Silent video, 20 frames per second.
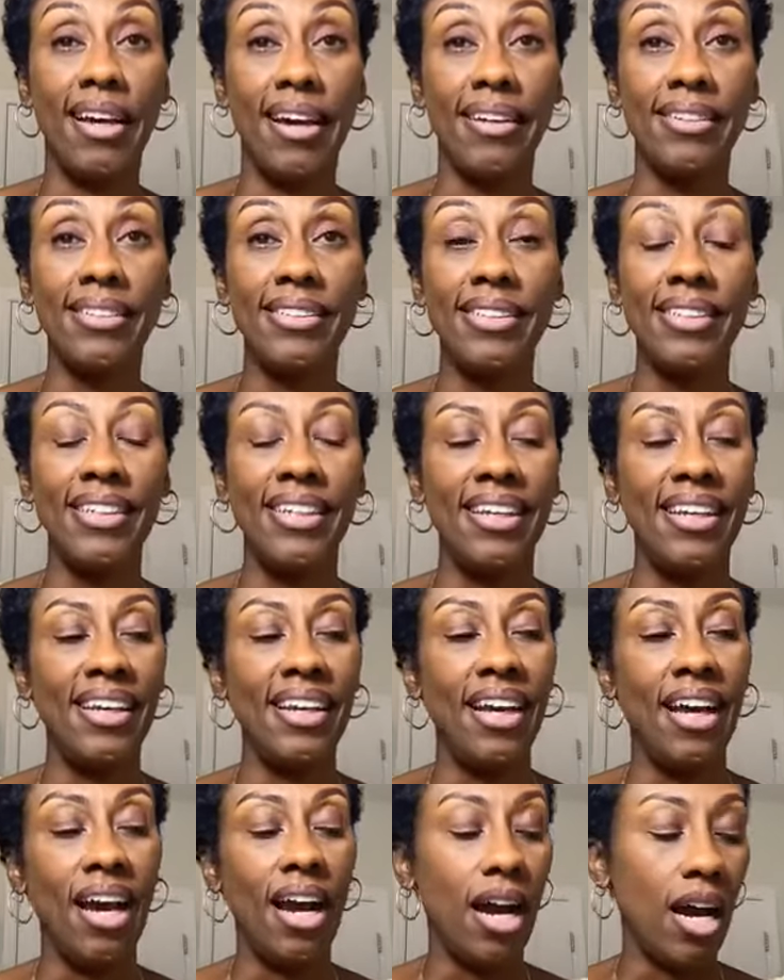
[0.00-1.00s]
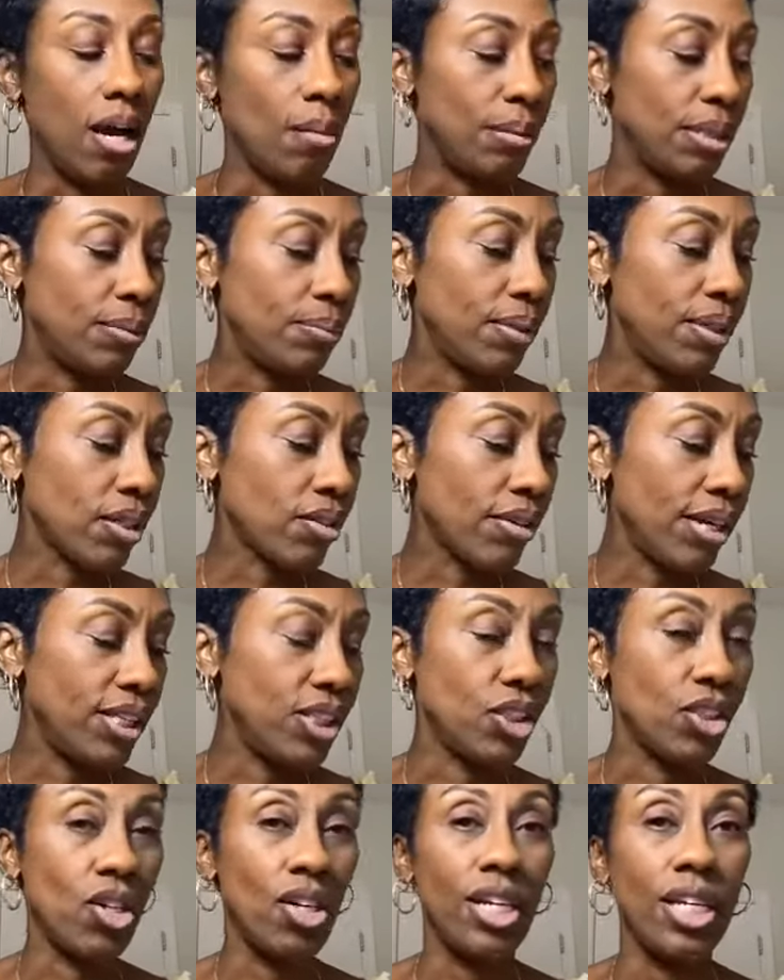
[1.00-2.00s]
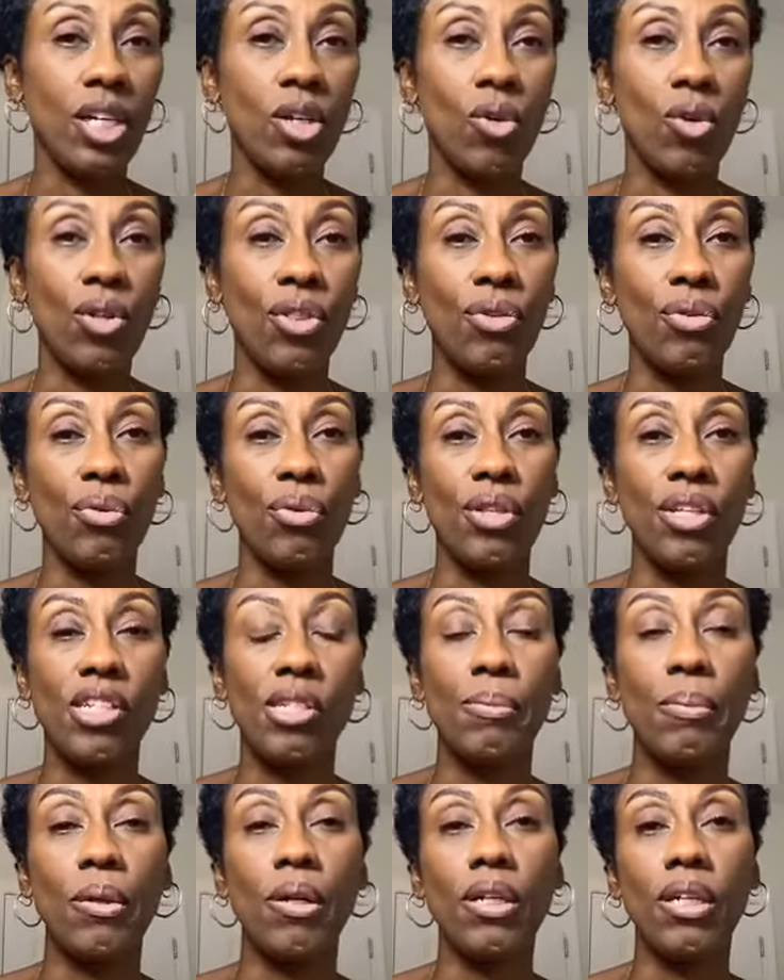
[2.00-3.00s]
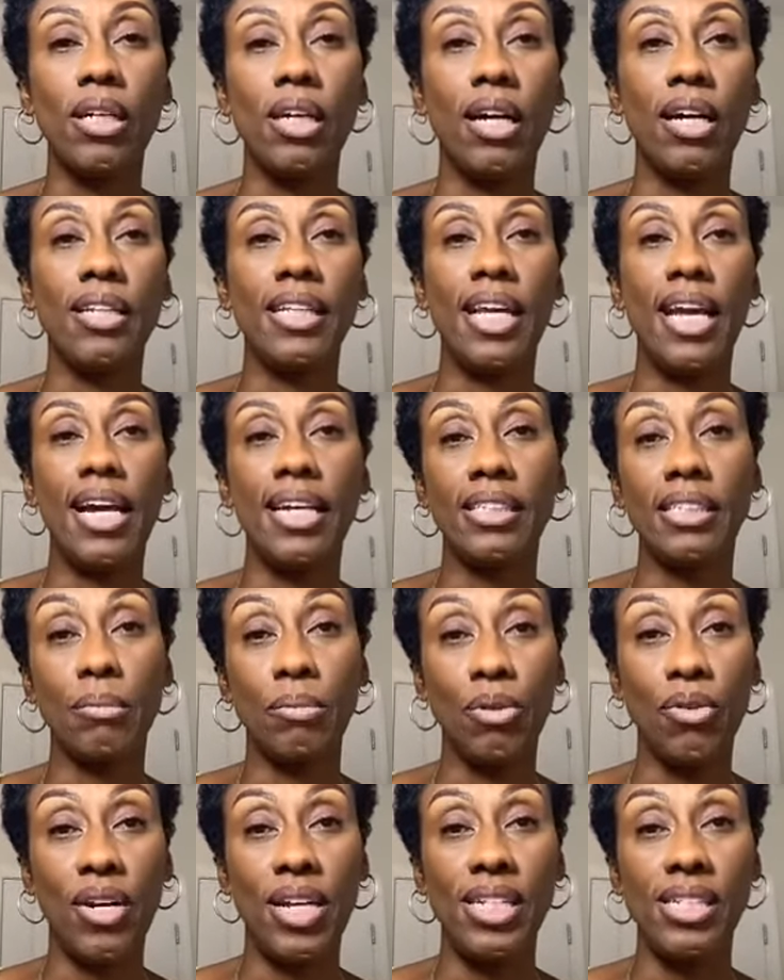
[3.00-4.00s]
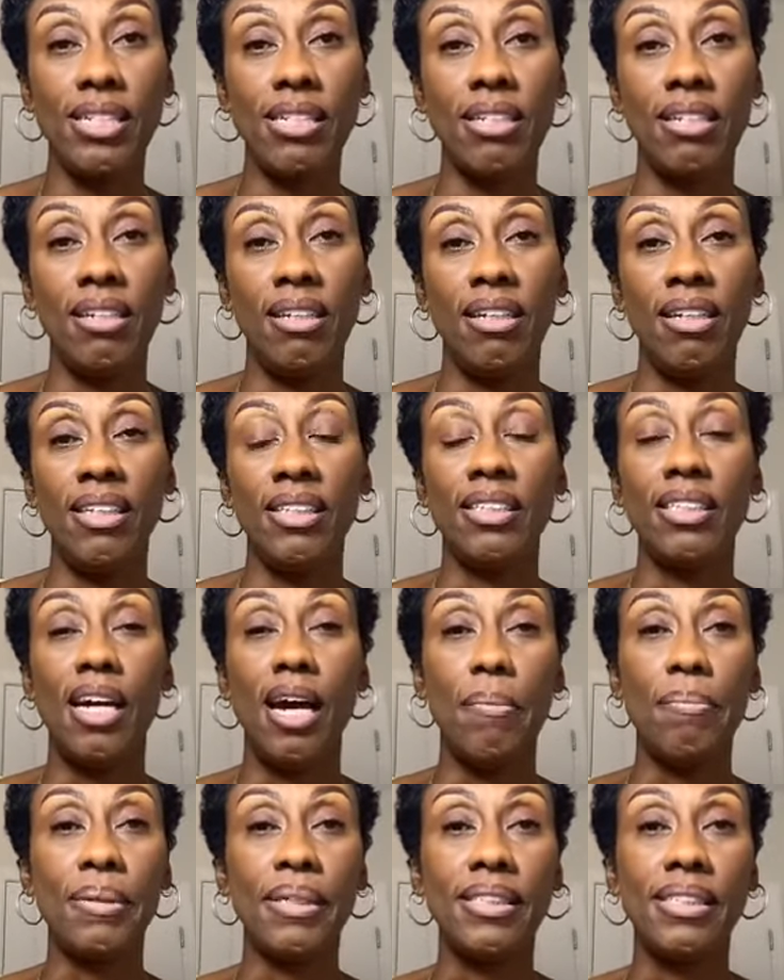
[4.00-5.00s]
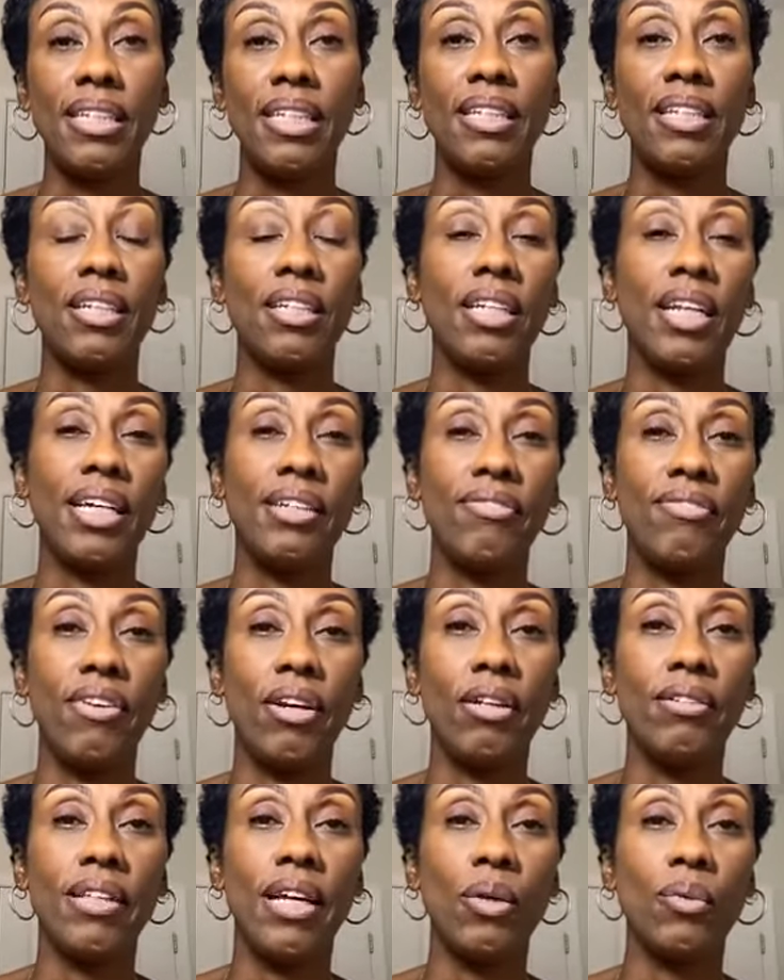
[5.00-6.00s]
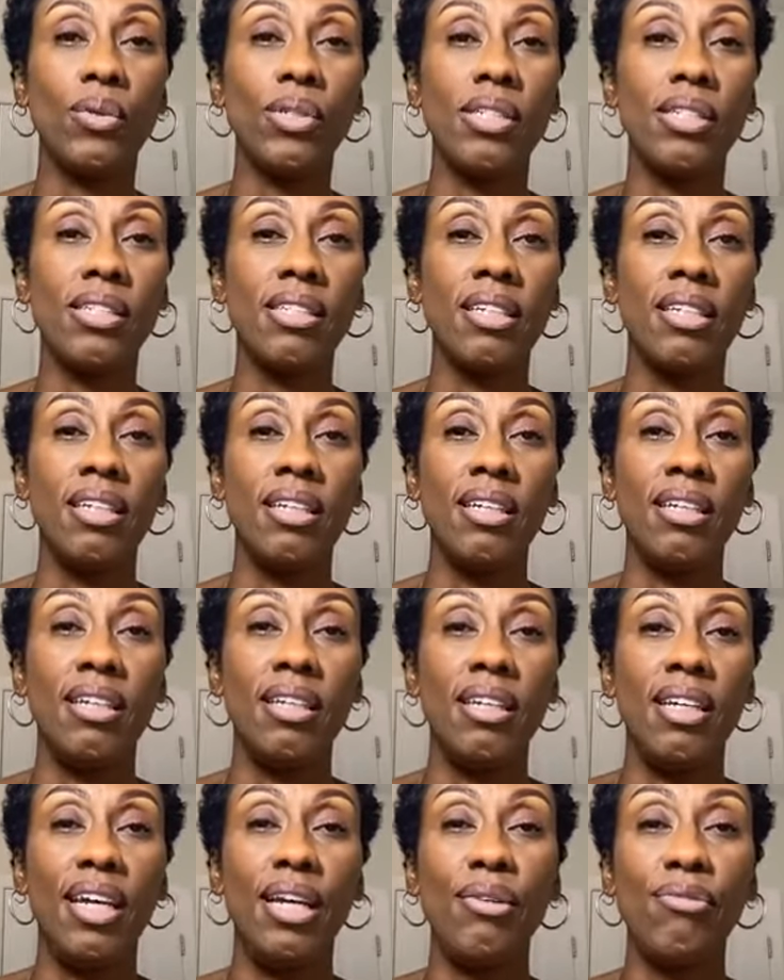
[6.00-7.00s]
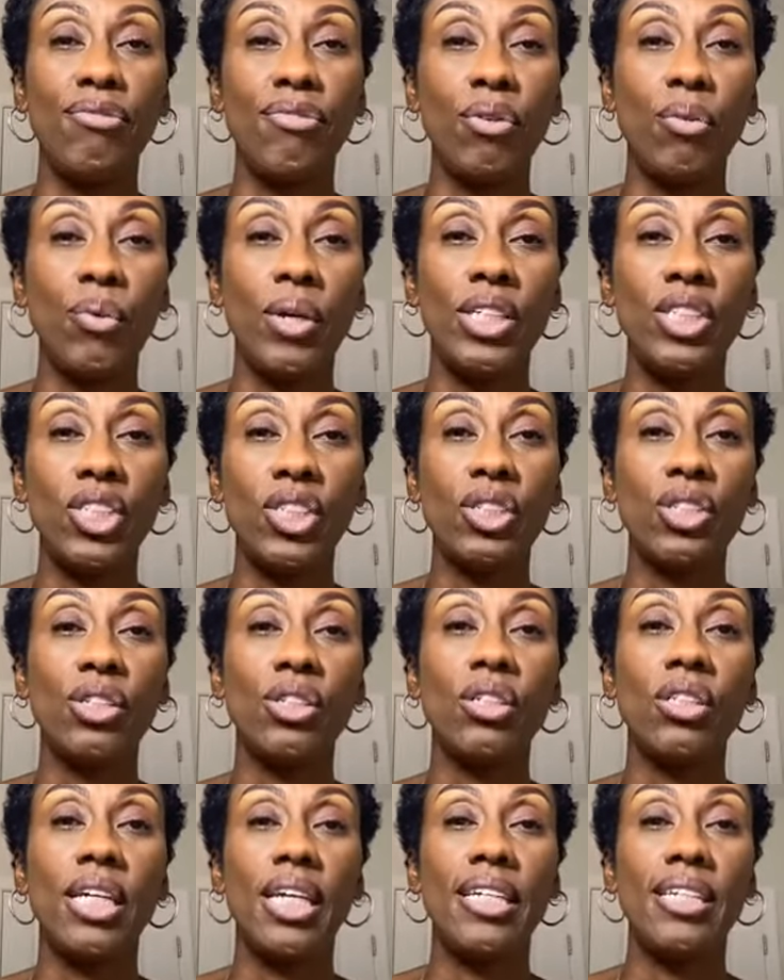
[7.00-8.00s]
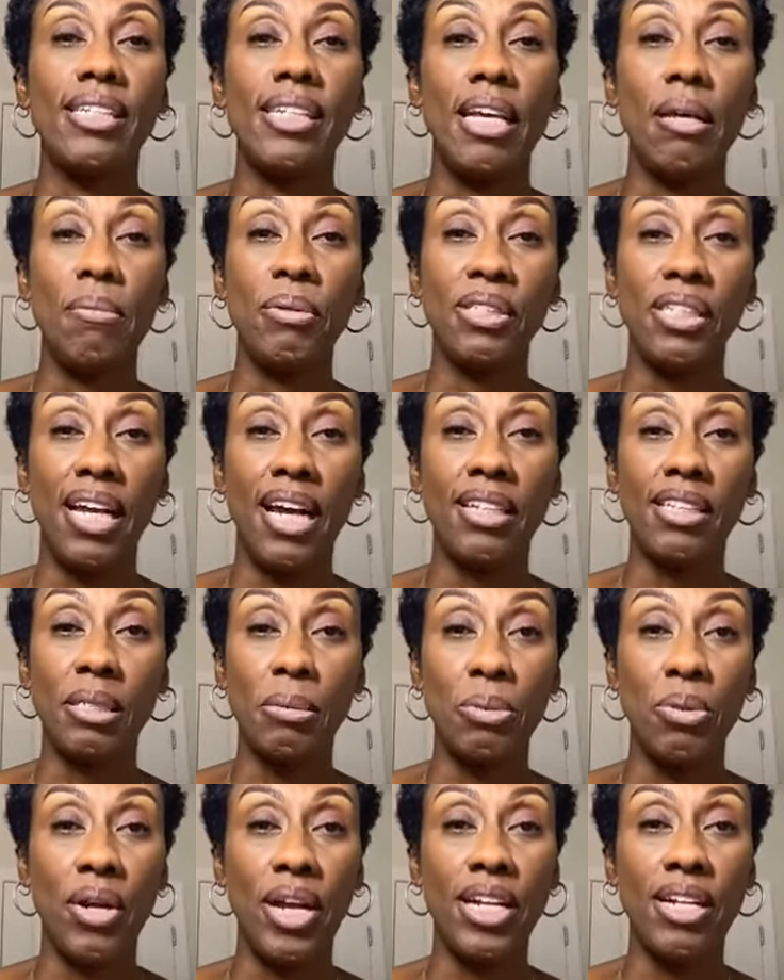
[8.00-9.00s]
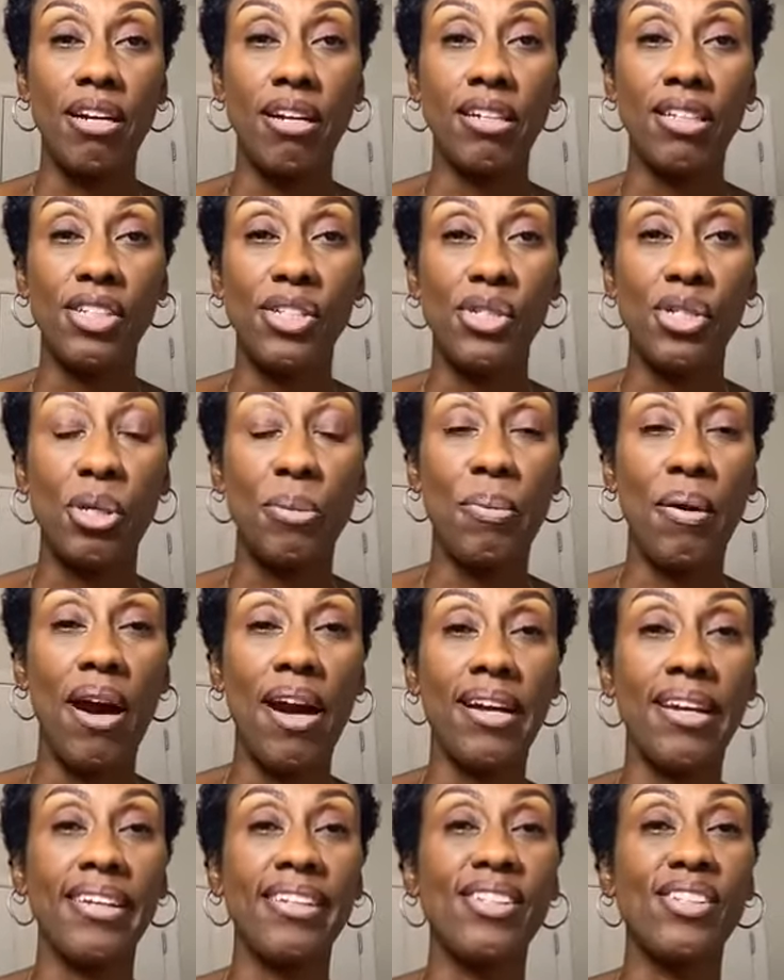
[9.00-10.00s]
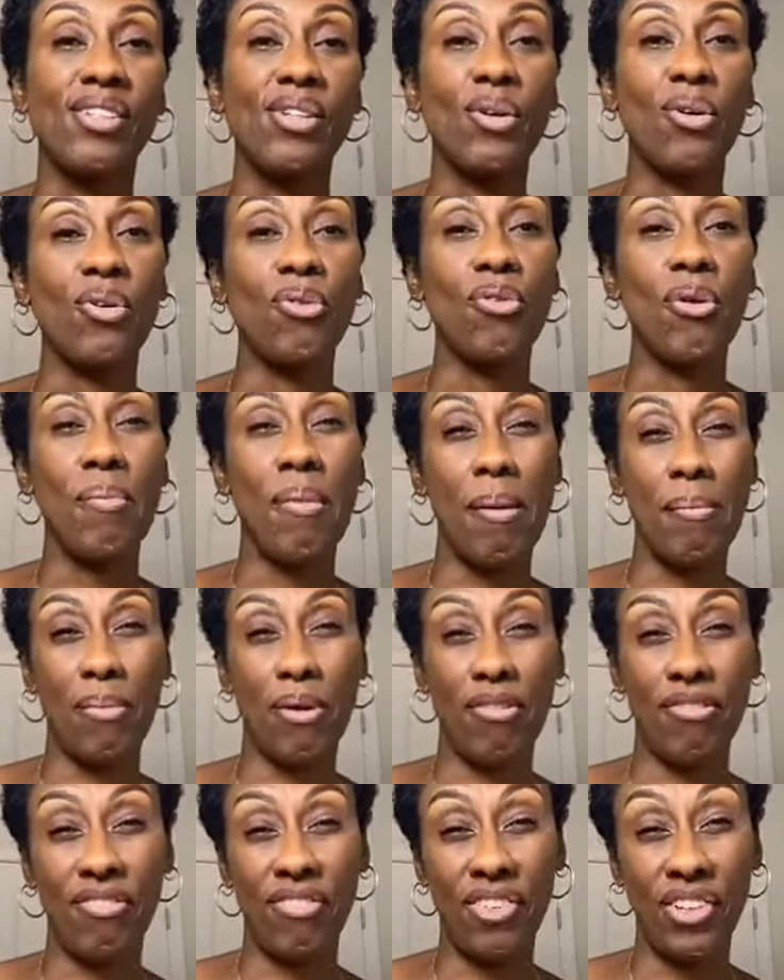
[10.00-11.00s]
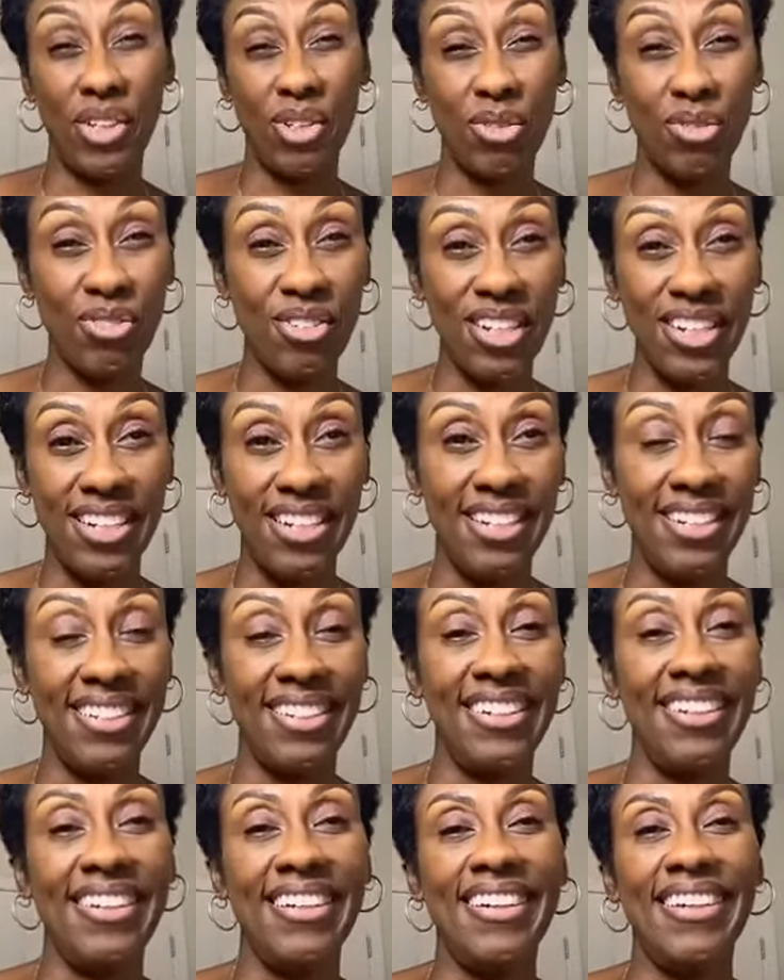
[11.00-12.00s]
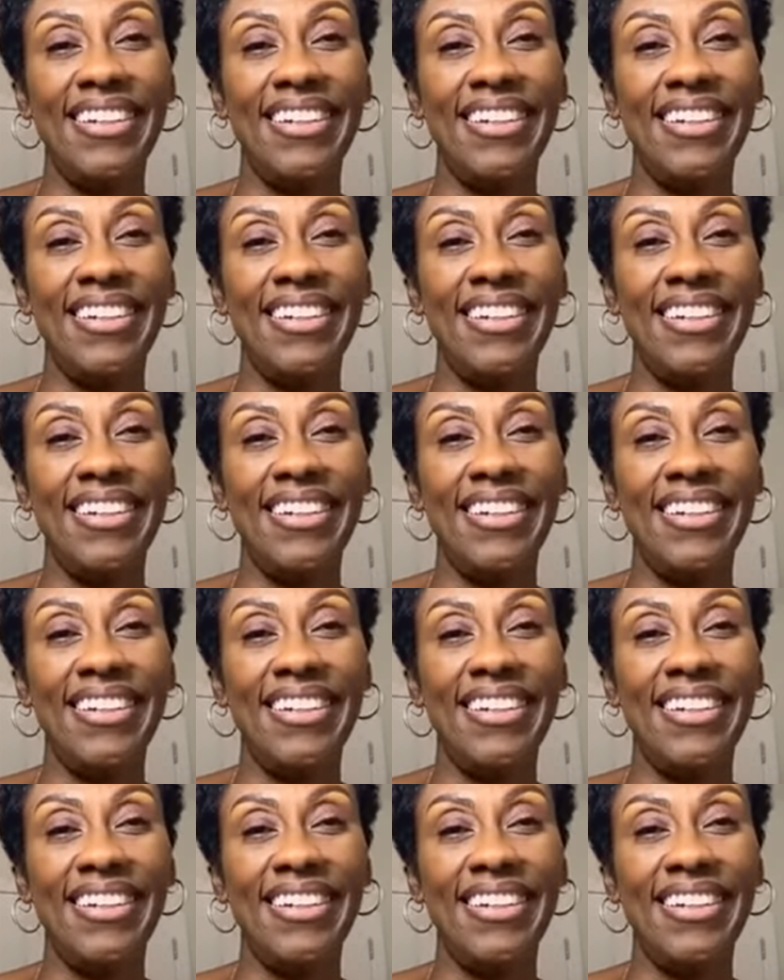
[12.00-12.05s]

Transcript: the end. Um, it's been a great journey going through this book. Uh, they had some great topics in there that I felt that was influential and is able to add some great nuggets to your pocket. So remember, feel free